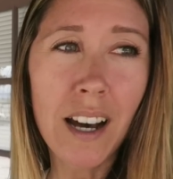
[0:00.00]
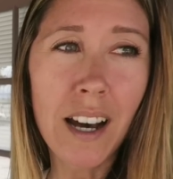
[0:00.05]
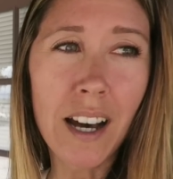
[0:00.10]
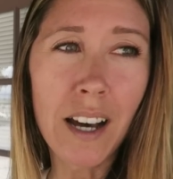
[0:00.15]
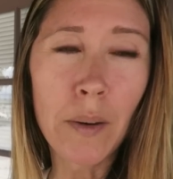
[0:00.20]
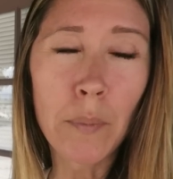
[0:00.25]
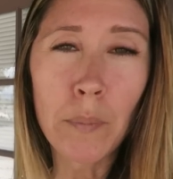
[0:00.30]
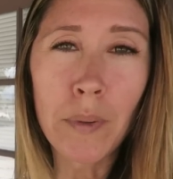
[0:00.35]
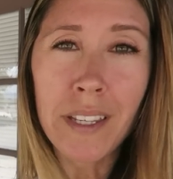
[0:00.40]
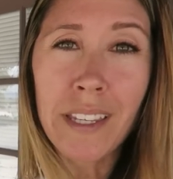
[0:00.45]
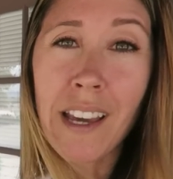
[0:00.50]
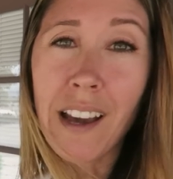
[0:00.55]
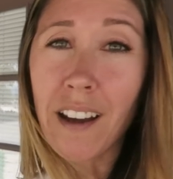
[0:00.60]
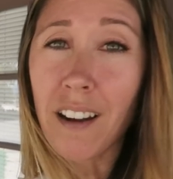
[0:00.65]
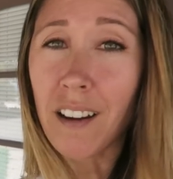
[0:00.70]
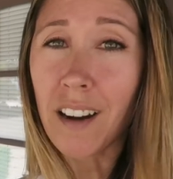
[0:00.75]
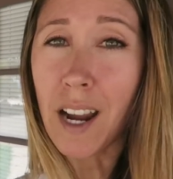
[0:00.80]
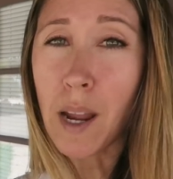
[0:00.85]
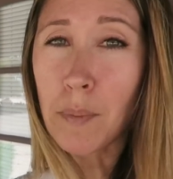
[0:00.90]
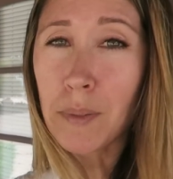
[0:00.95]
But yeah,
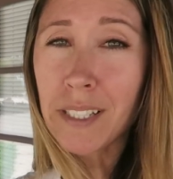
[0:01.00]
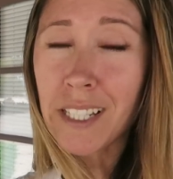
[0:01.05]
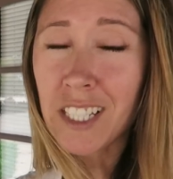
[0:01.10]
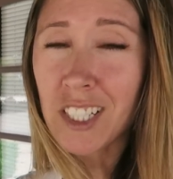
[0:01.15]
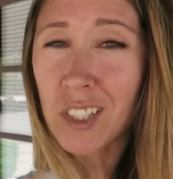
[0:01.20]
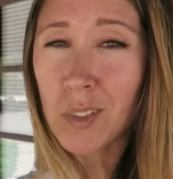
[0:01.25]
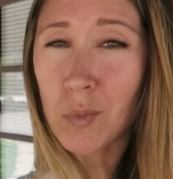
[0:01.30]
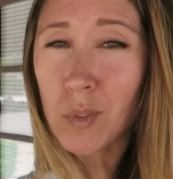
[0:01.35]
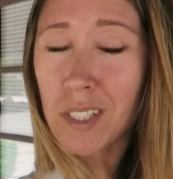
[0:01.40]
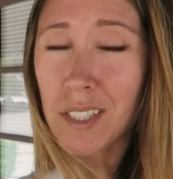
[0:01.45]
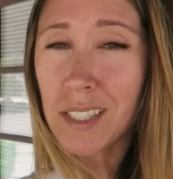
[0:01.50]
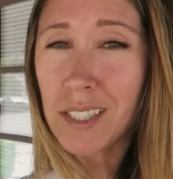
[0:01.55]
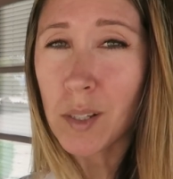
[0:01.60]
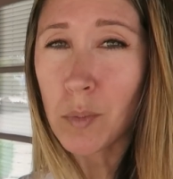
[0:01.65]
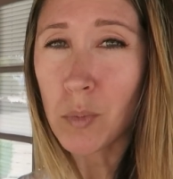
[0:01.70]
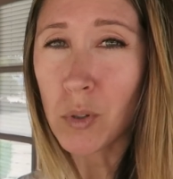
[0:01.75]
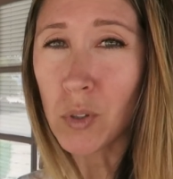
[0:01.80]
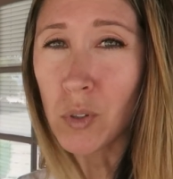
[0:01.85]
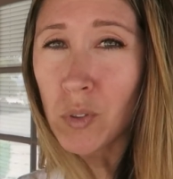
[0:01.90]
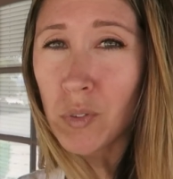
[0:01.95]
our application was
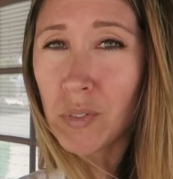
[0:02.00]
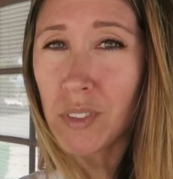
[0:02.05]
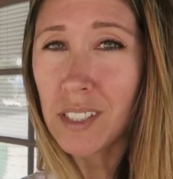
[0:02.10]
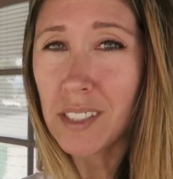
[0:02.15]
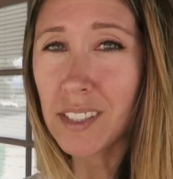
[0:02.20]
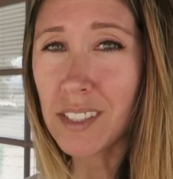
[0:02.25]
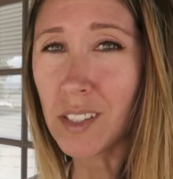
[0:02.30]
approved,